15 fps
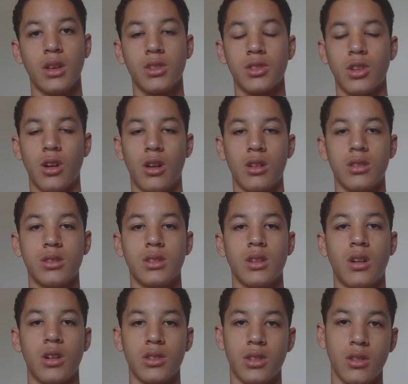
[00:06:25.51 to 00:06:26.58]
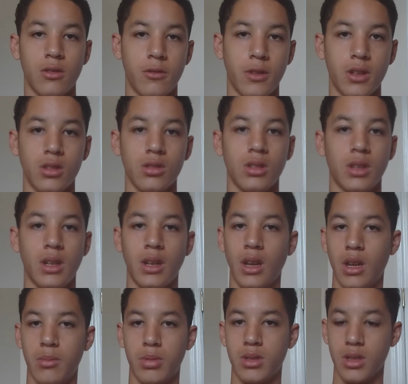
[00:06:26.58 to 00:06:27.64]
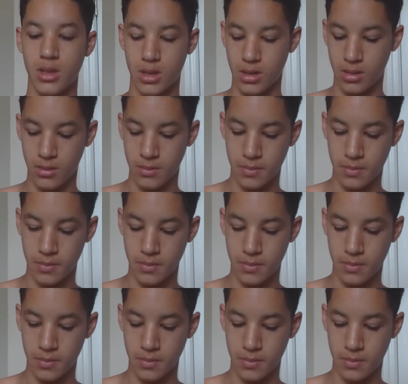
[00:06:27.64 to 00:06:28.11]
stars onto the field in any position.